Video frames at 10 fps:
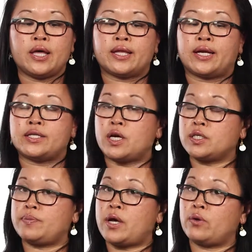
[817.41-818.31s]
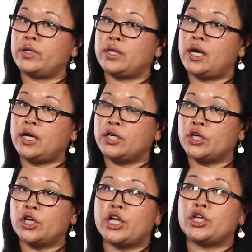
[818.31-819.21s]
that I talked about with the
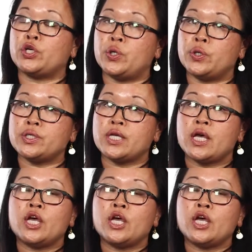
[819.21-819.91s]
hunger and goals,